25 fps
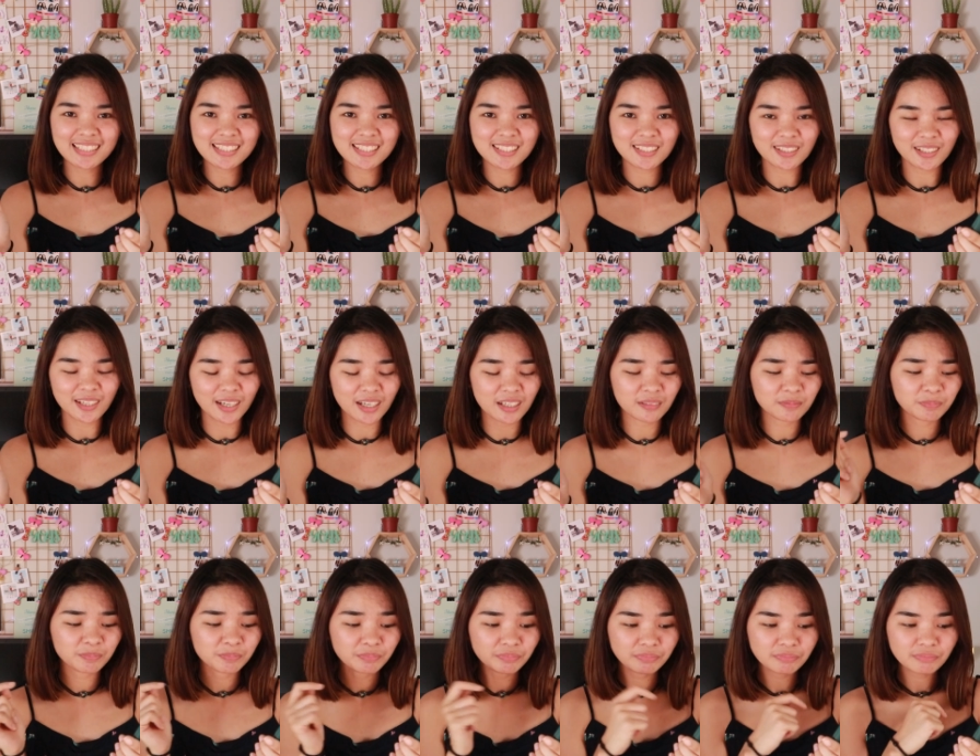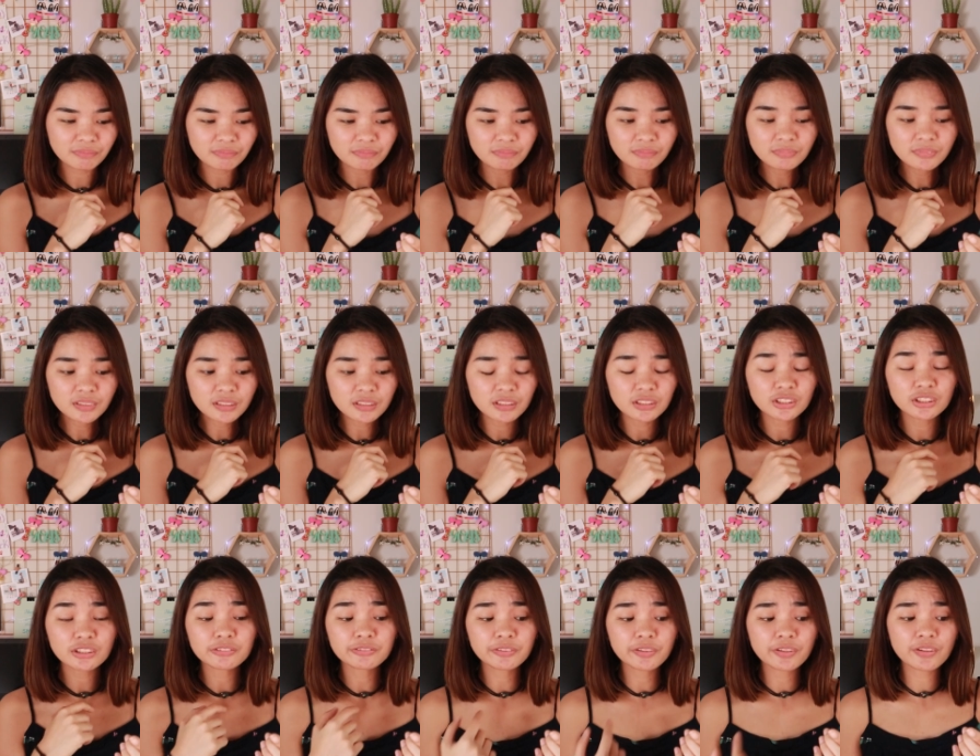Let's start.
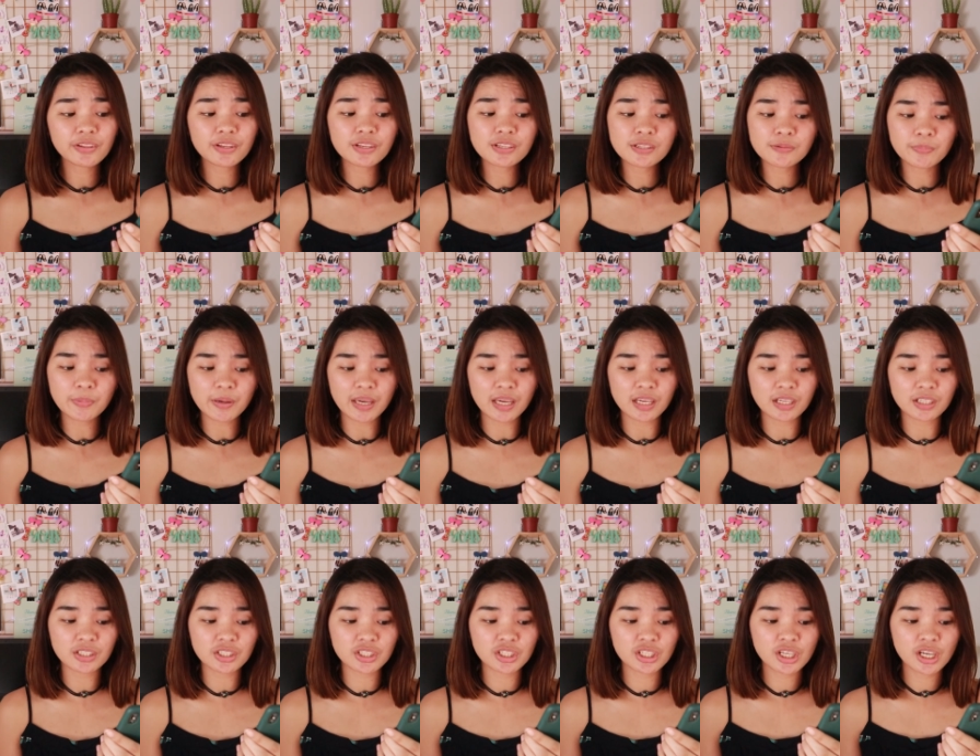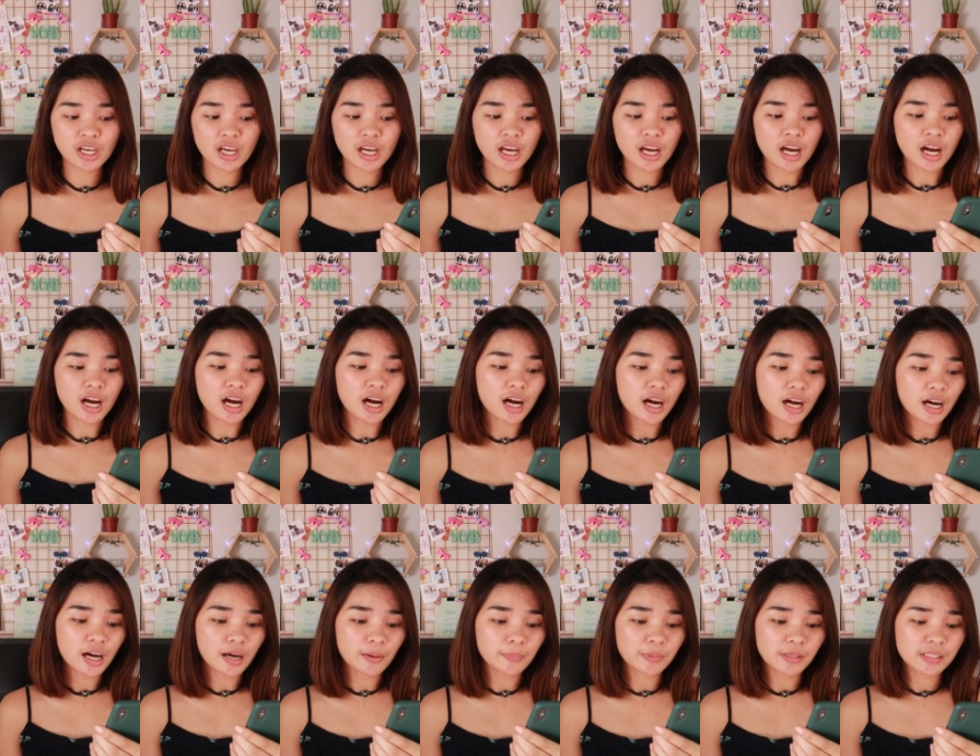So for this page,
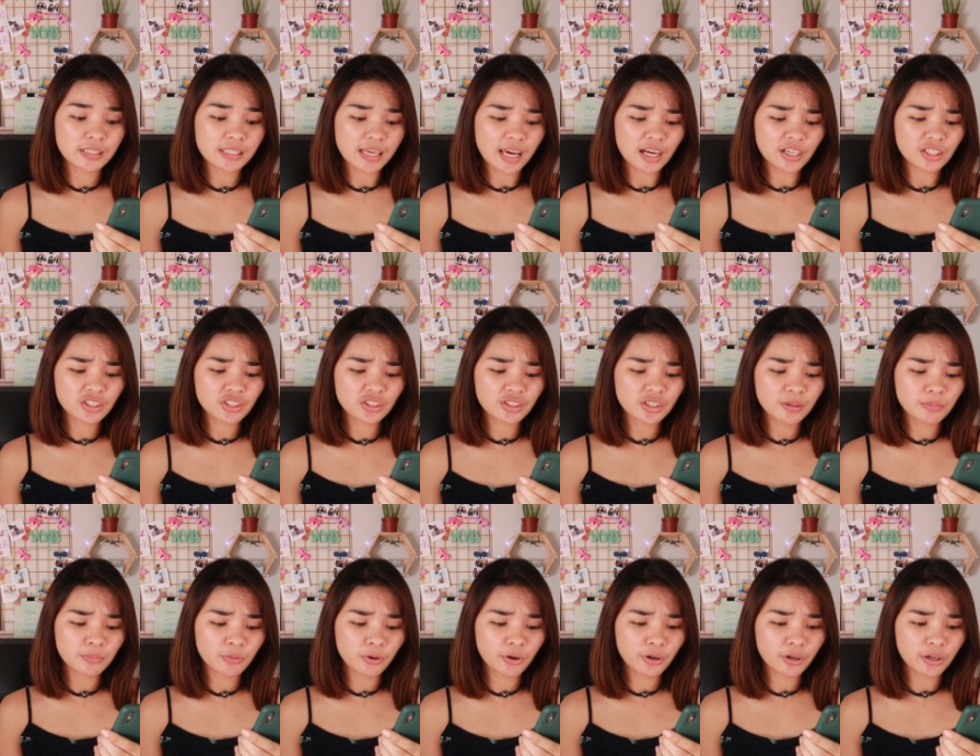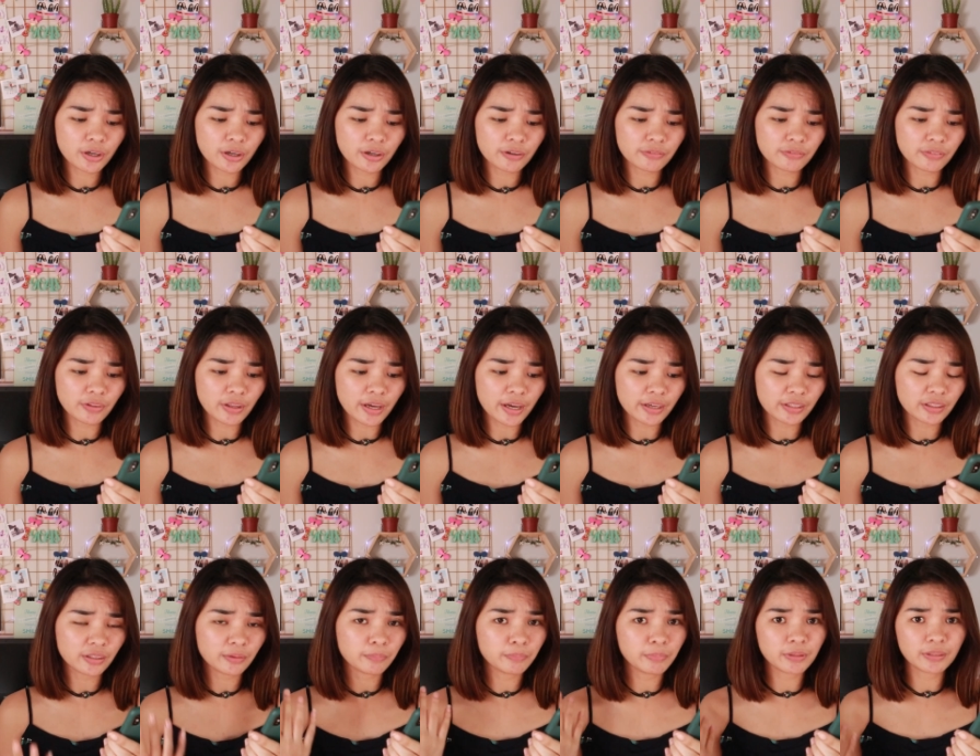um, it's actually more of
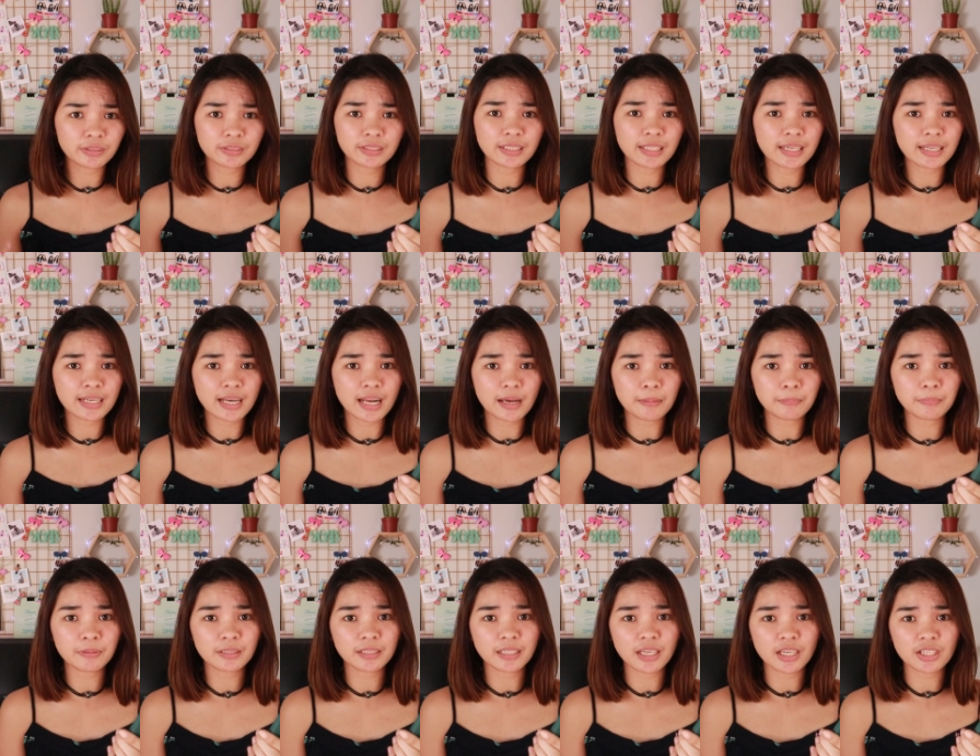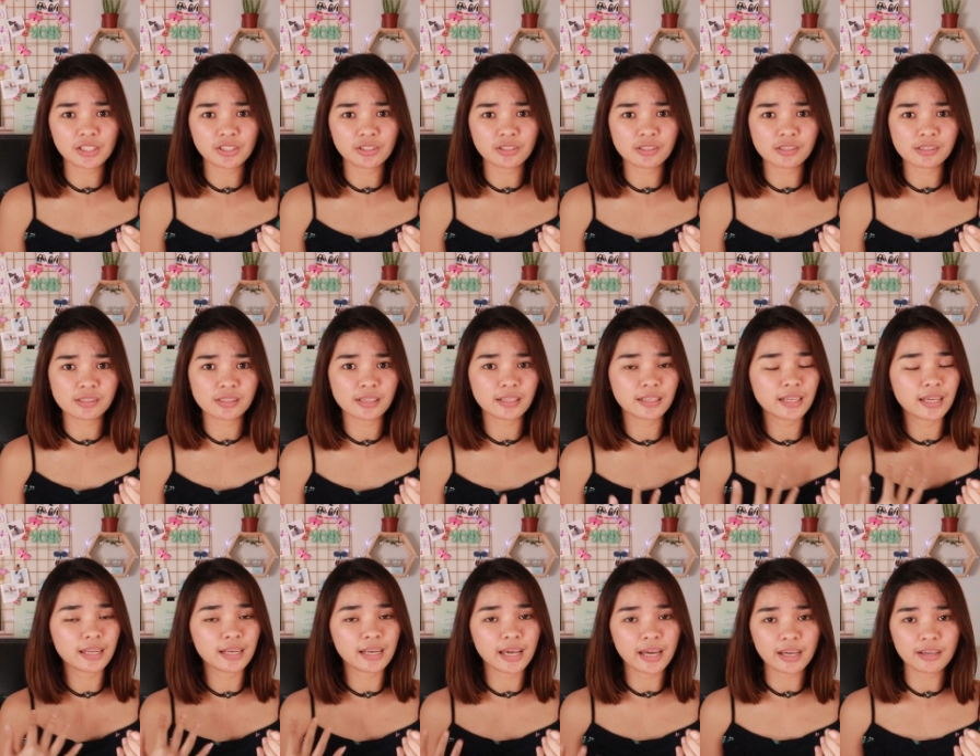like the built-in applications
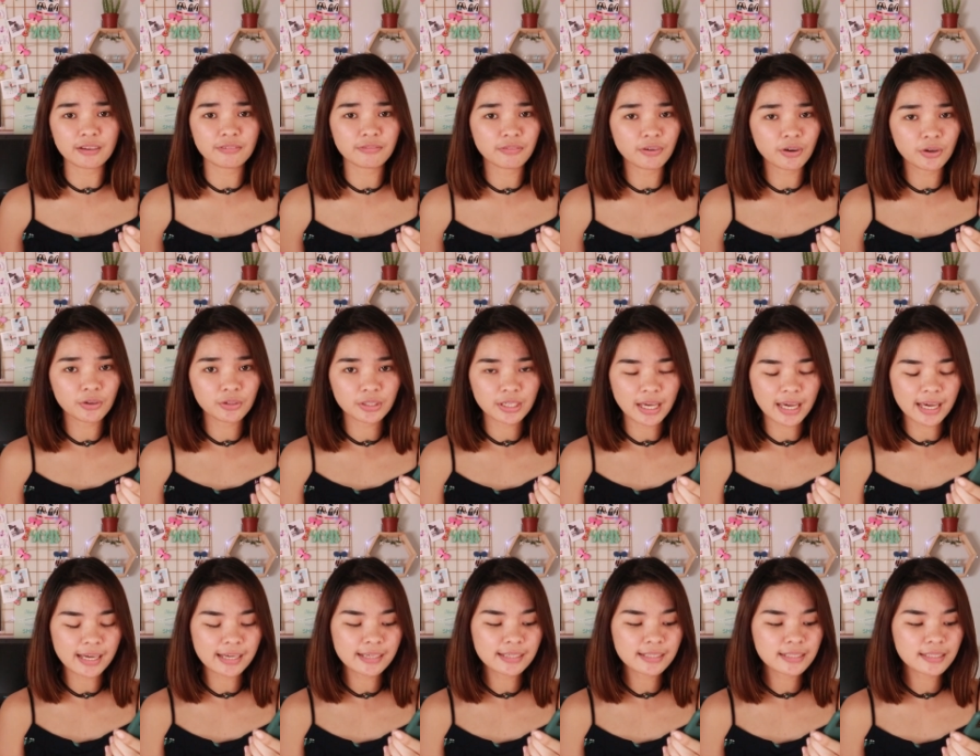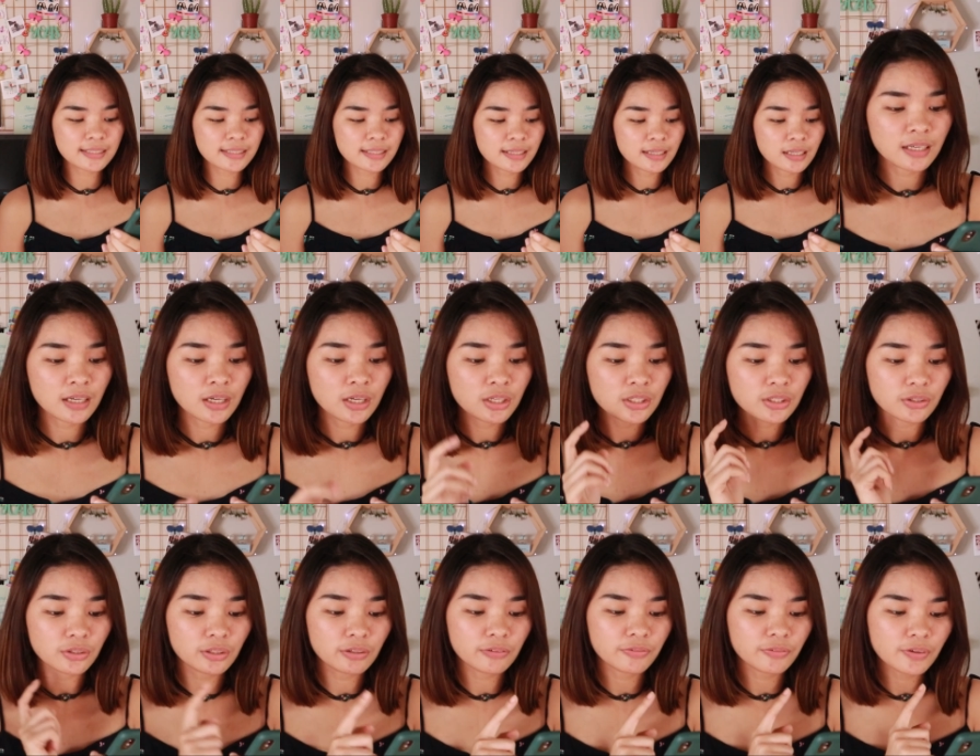that an iPhone has.
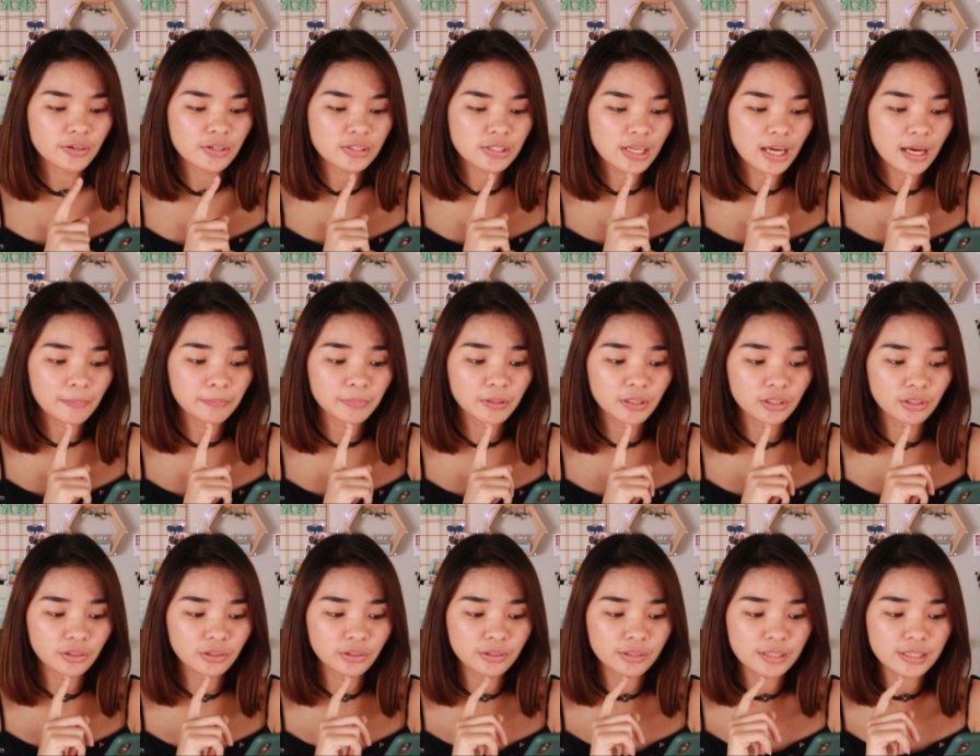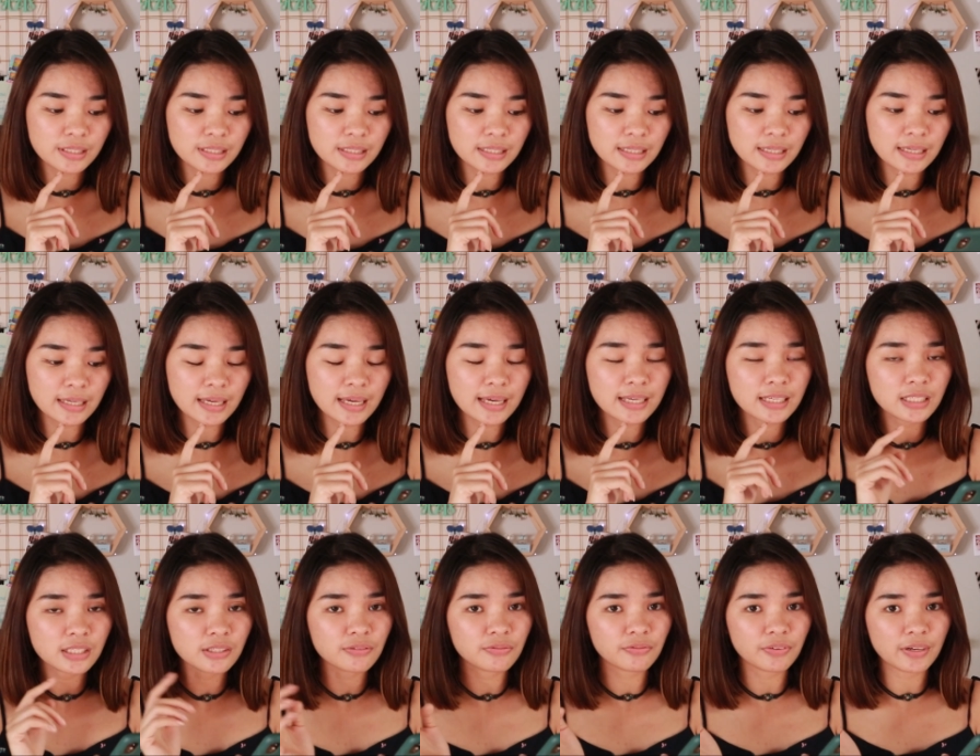So the first app that you're going to see
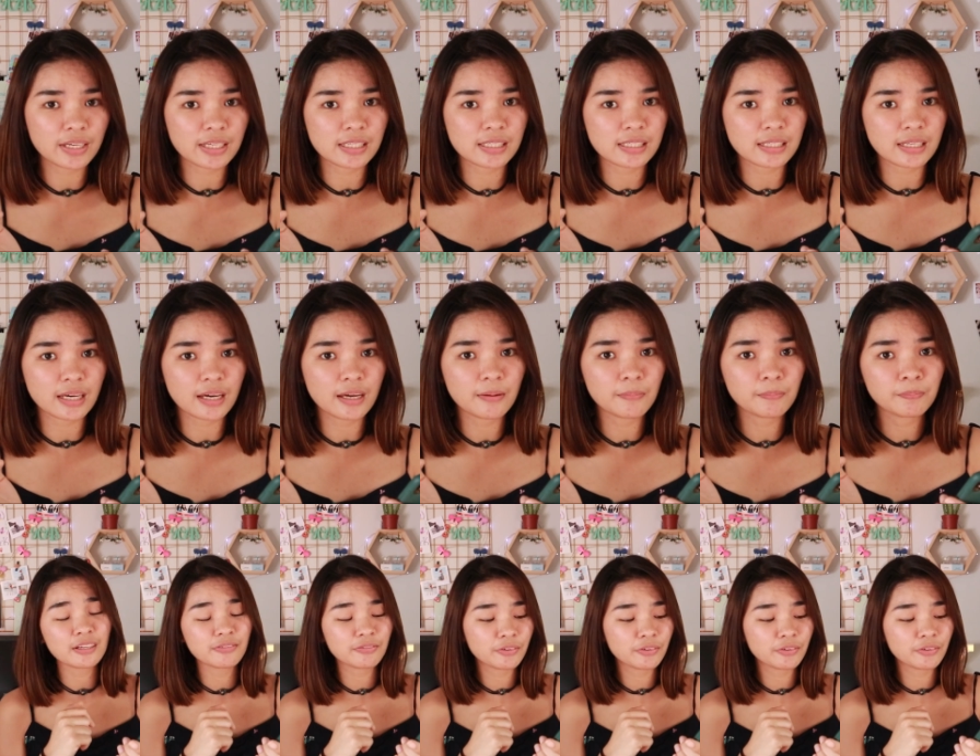is FaceTime.